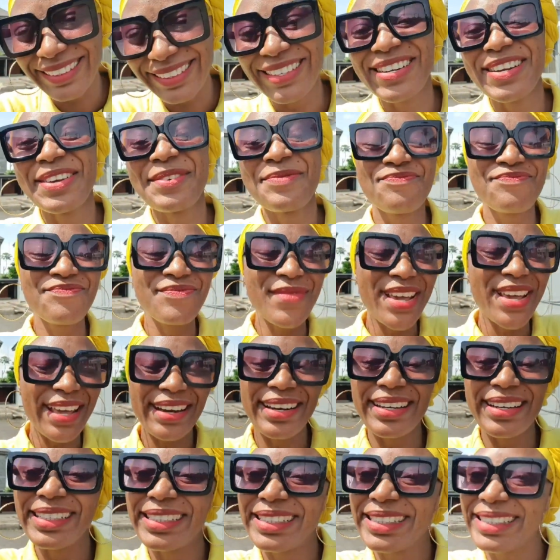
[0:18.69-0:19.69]

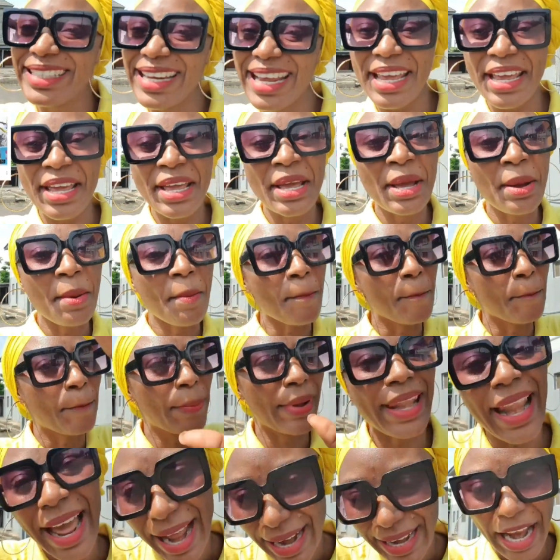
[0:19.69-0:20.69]
Mary J
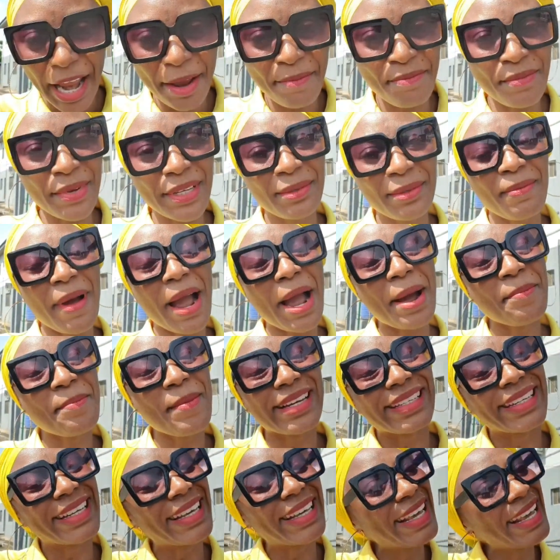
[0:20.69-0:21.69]
Black, and Miss Muhammad
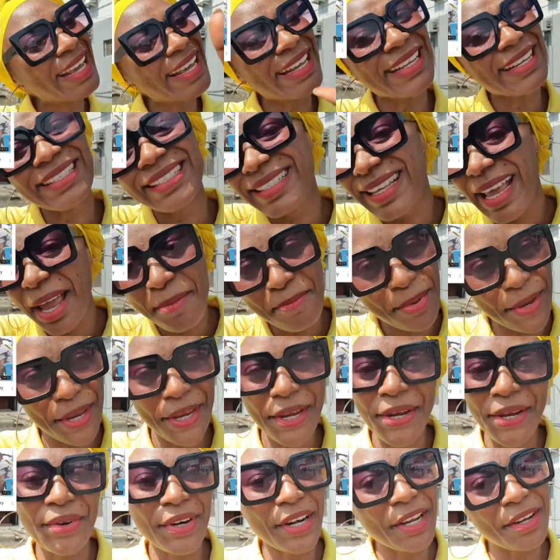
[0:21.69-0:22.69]
is the
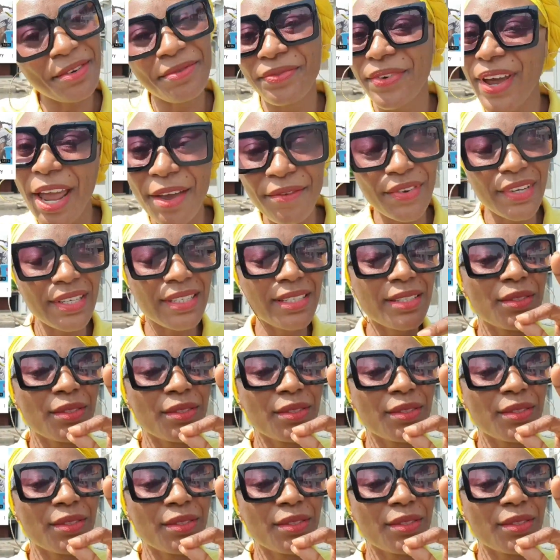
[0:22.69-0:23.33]
building, babies.